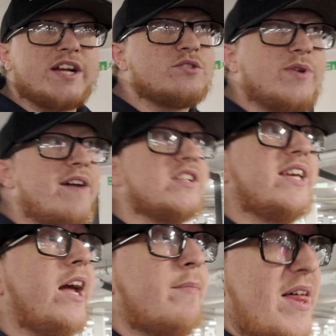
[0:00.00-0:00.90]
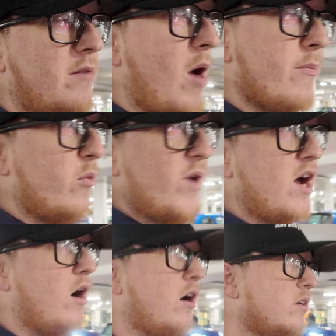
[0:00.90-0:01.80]
reasons we have a team. At the moment,
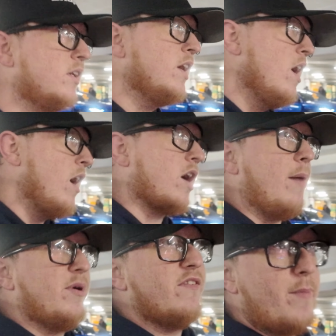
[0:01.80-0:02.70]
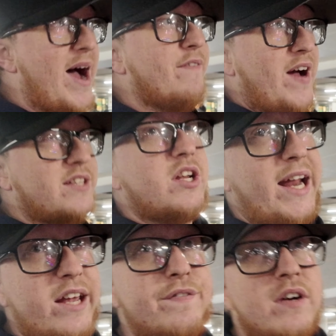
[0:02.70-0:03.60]
a couple of them have had to
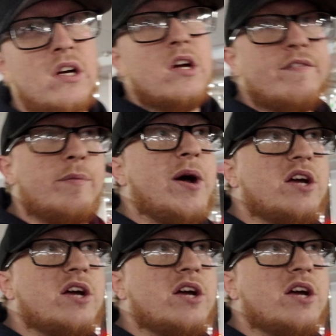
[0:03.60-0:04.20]
leave for